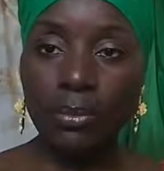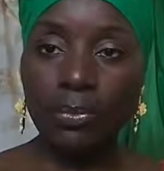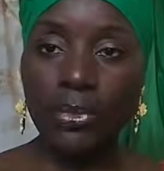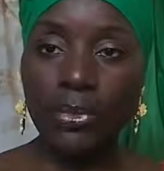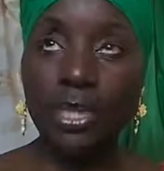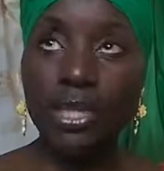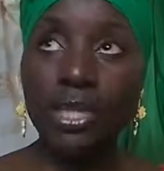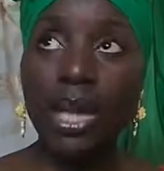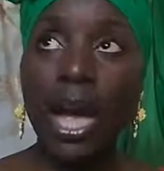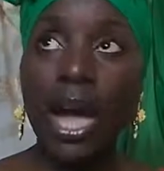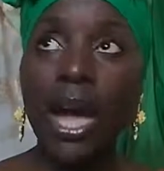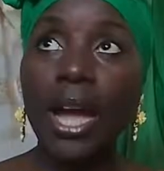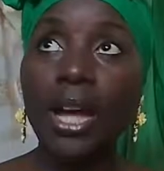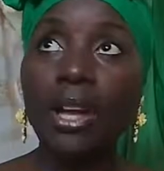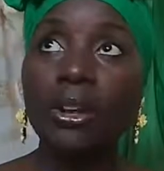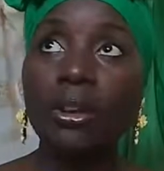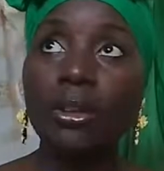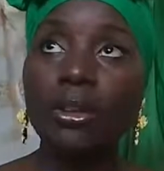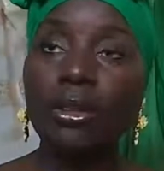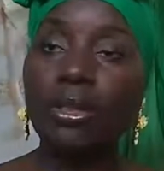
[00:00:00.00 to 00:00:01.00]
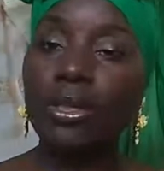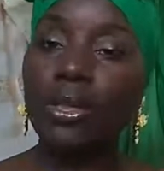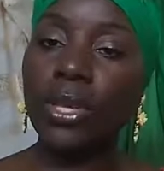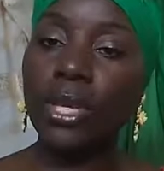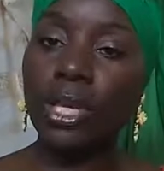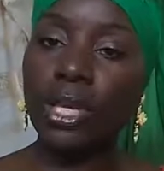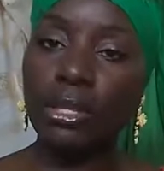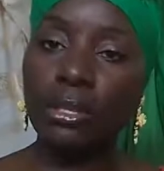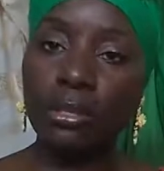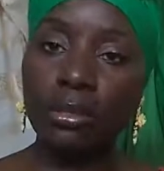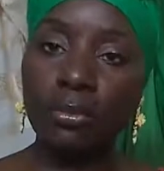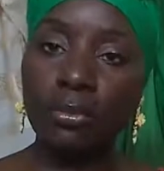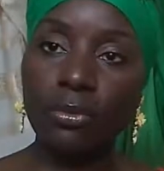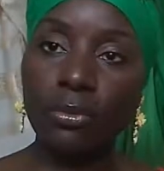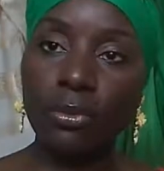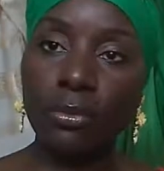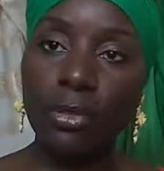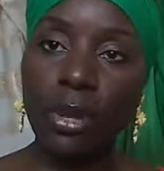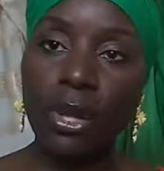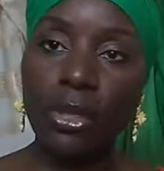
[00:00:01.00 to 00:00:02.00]
desire things
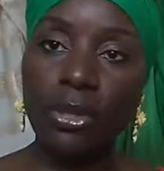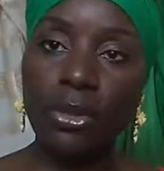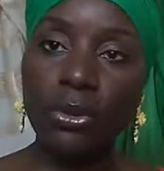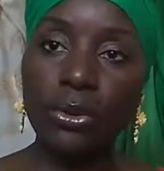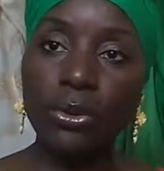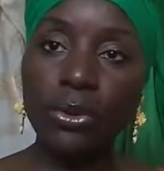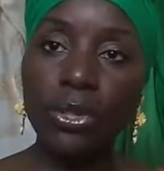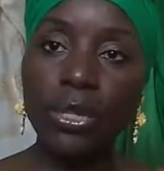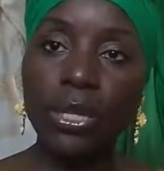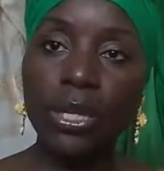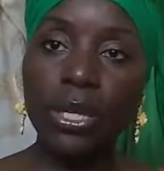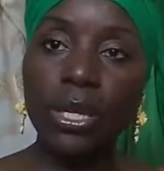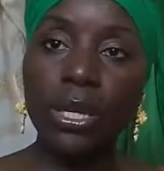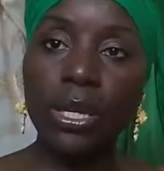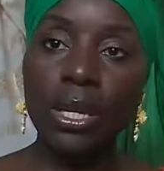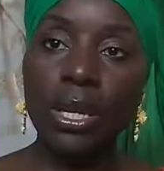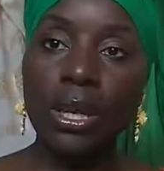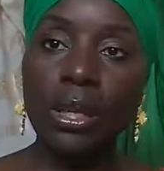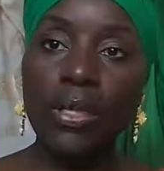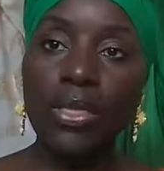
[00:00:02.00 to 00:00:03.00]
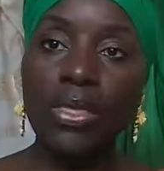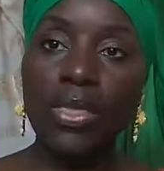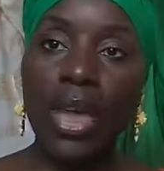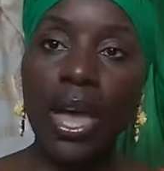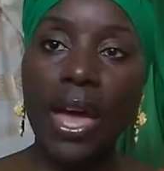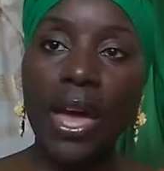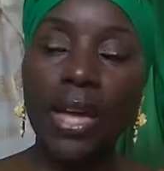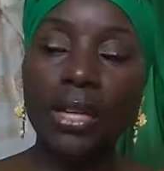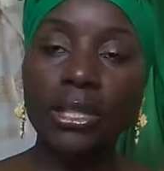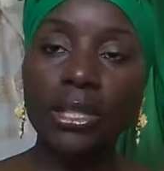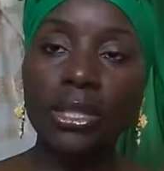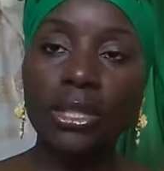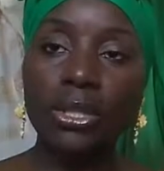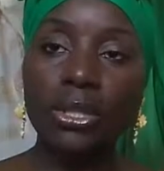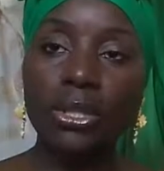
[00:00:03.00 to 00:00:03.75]
from others that